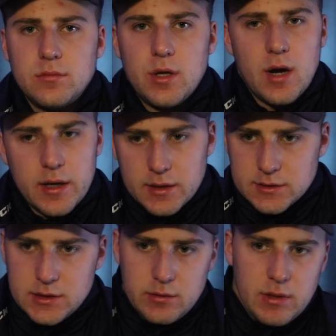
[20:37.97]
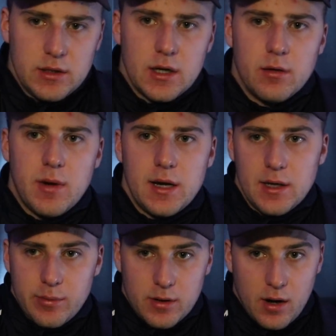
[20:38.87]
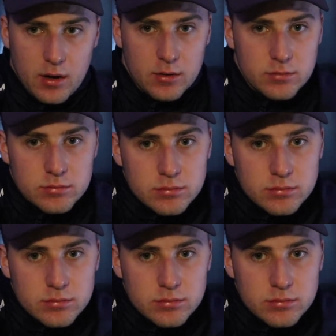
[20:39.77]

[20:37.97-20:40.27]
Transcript: You're not gonna see me there at my debit card.